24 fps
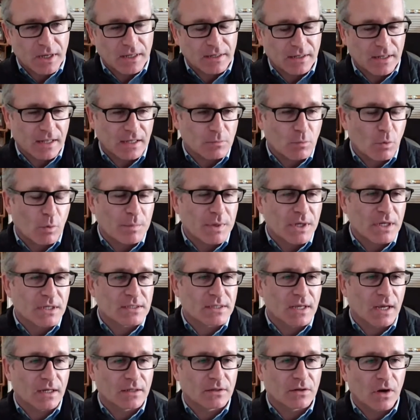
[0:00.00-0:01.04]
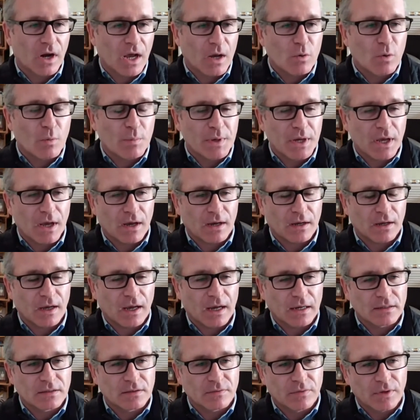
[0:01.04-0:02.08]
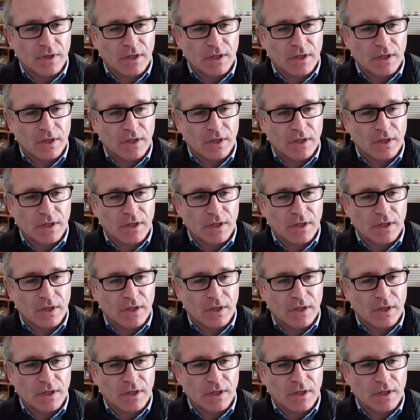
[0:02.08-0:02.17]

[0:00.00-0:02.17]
and that would be a sector I would be active